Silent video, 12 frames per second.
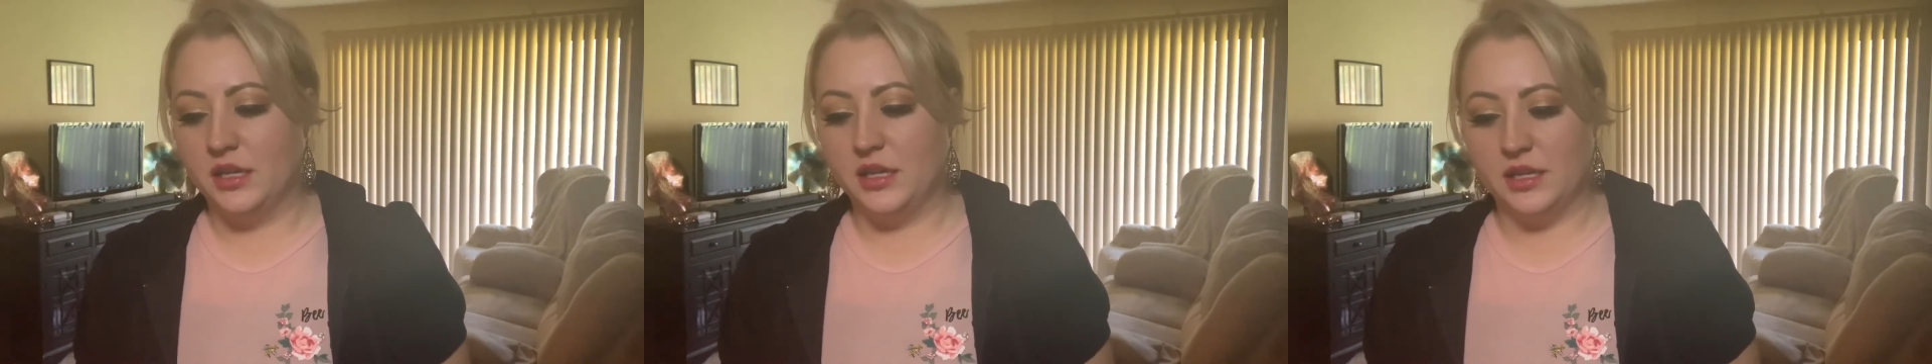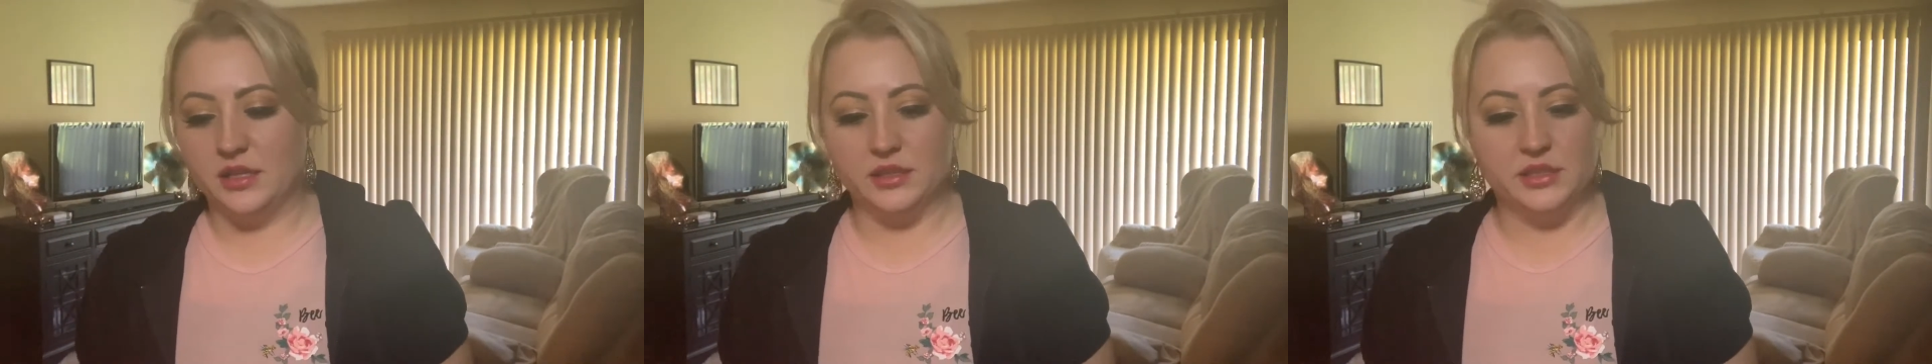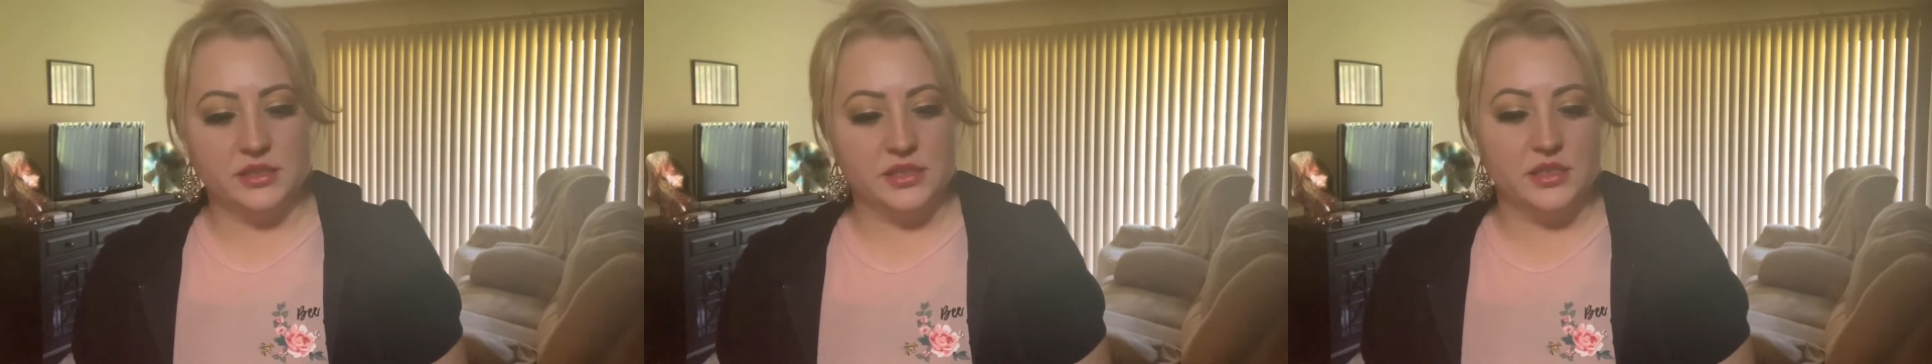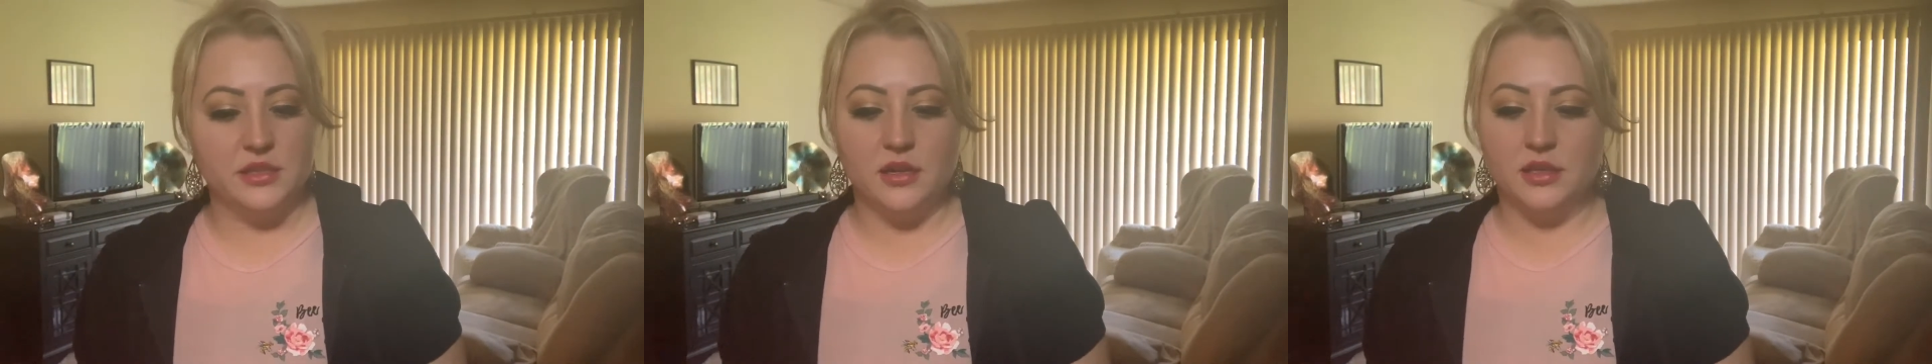And this
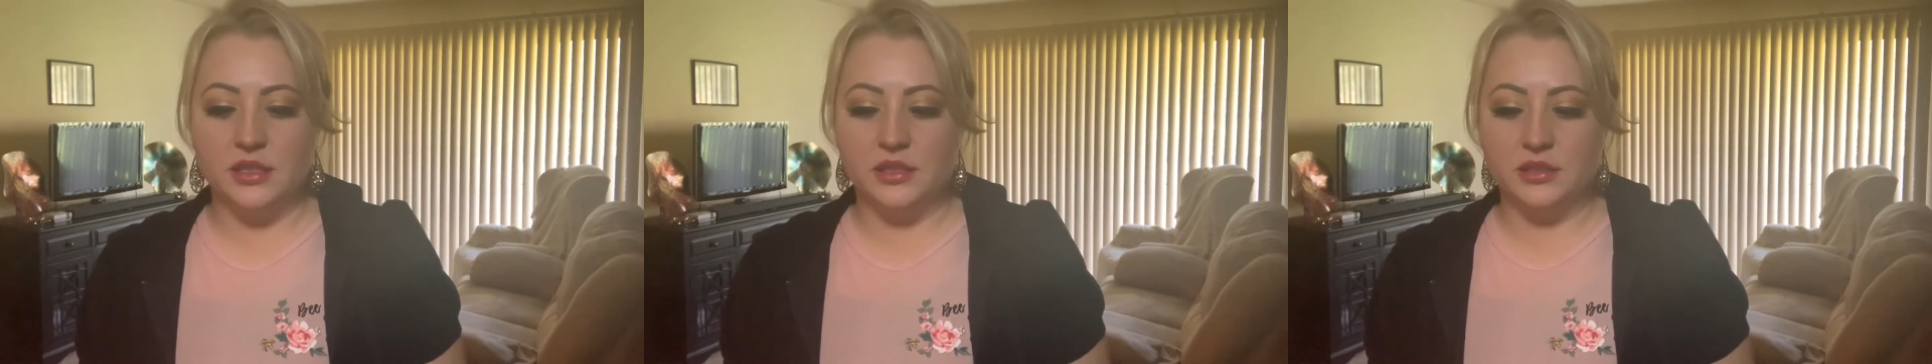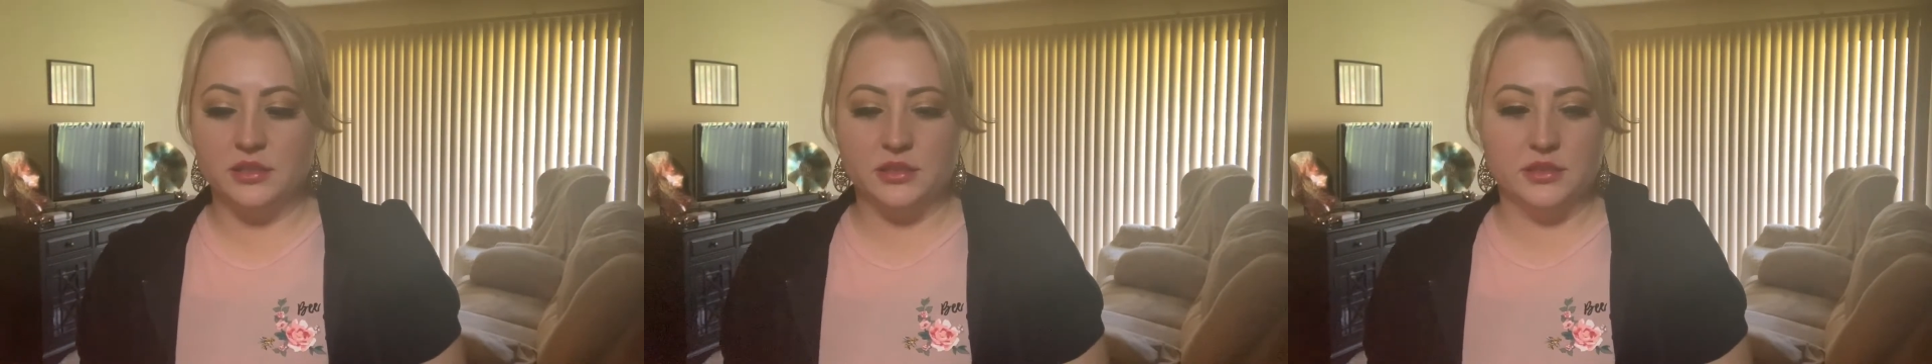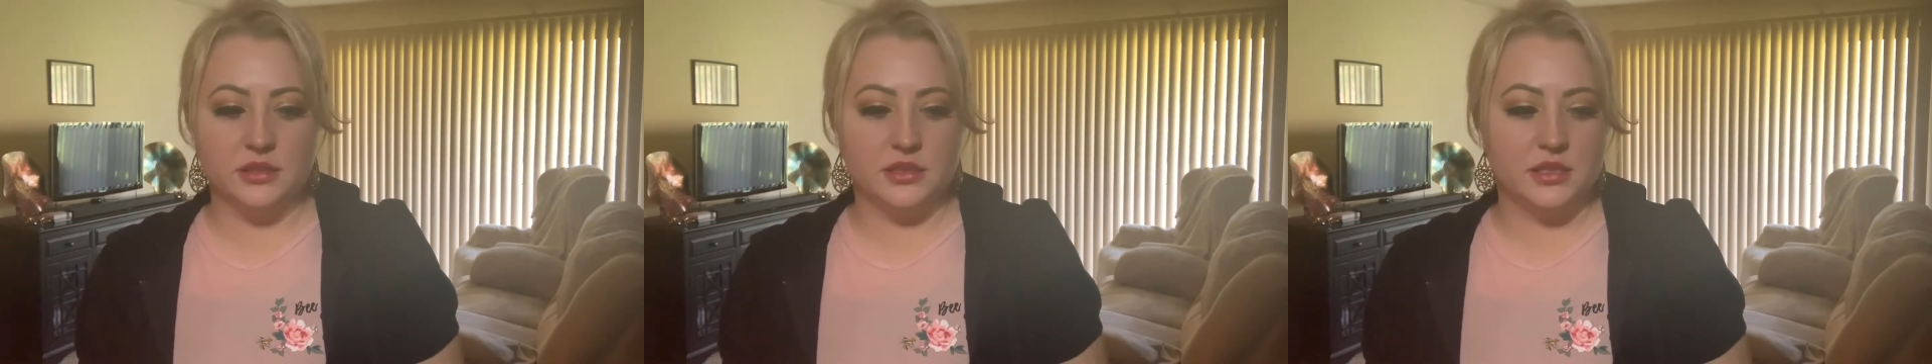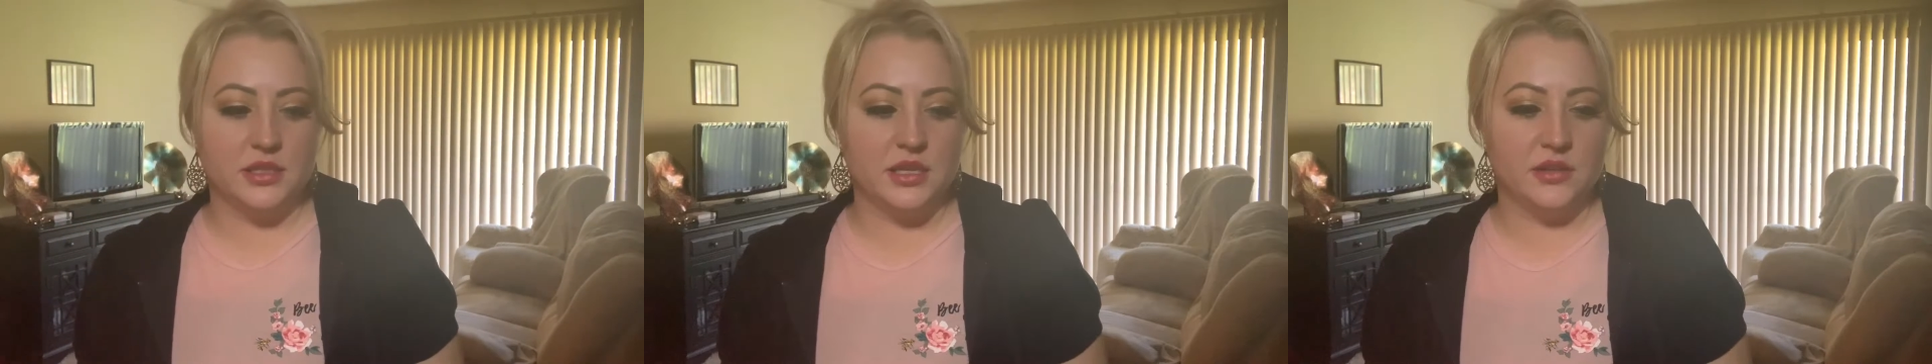night,
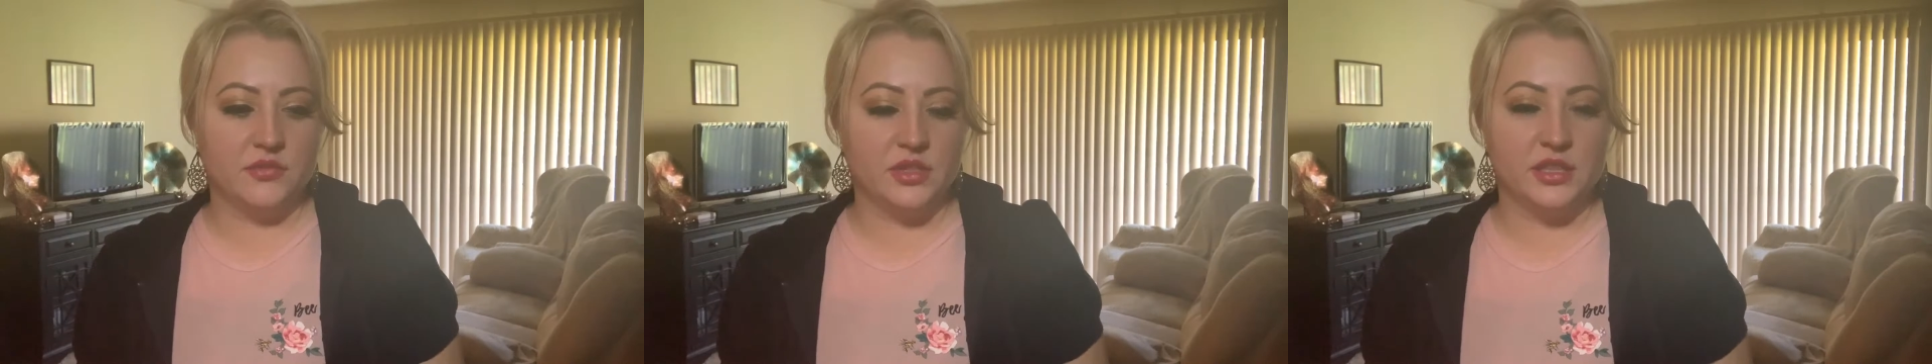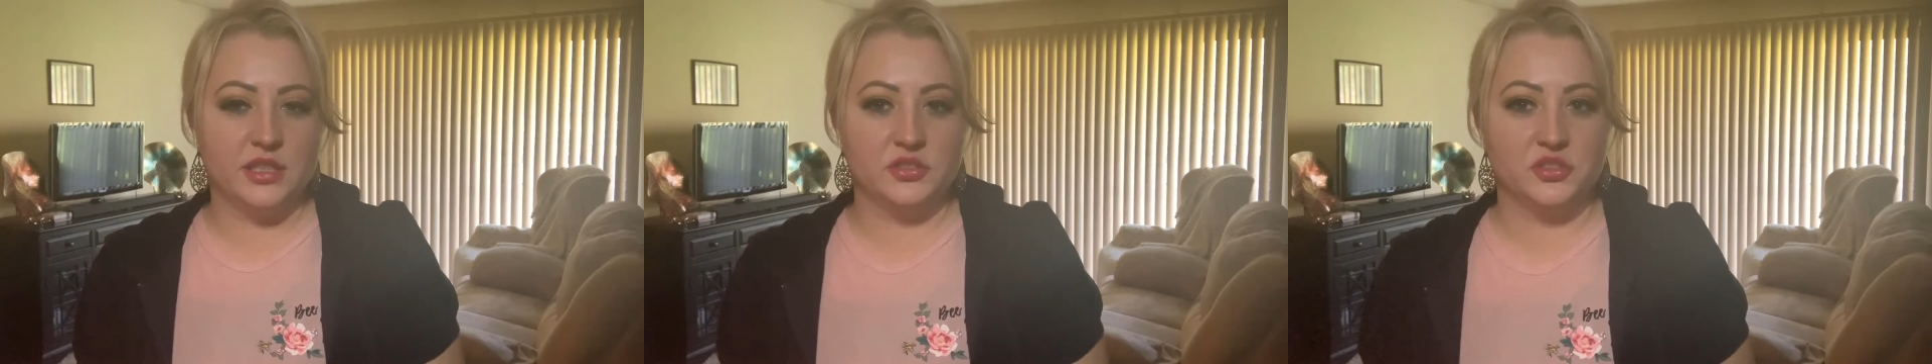everything